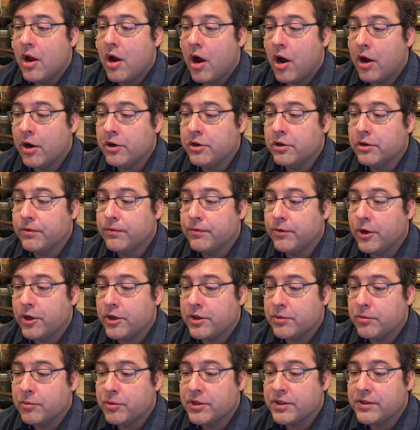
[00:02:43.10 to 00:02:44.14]

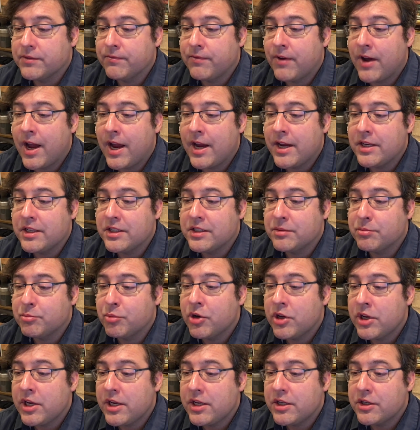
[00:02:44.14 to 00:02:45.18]
Underfoot was fine,
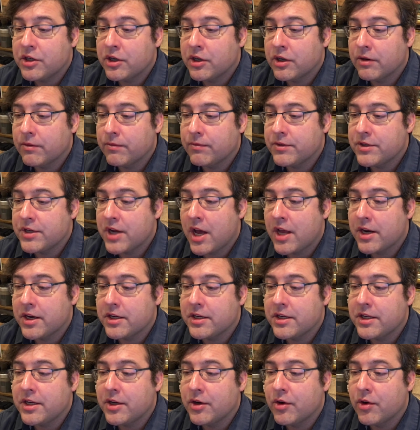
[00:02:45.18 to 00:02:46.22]
springy turf dotted
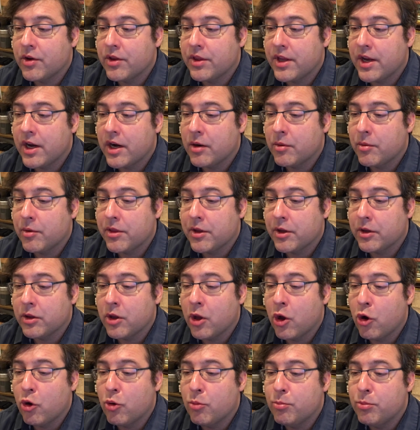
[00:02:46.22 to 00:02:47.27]
here and there with a
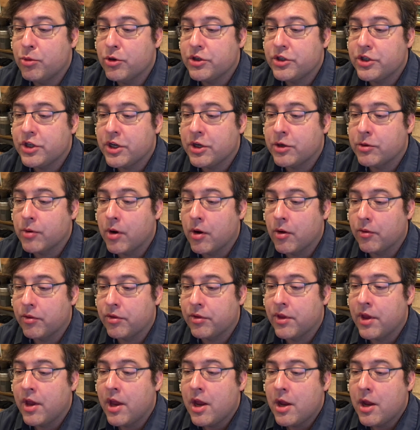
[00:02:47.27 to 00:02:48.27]
low, bushy growth,